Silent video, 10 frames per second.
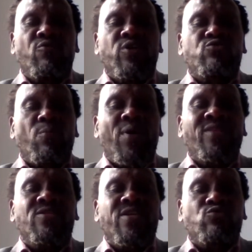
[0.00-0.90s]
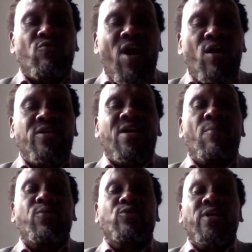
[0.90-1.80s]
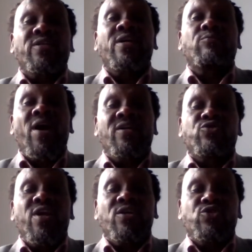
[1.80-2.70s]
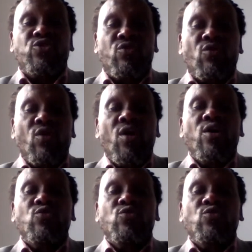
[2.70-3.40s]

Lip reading: of intraparty sexual violence are protected by international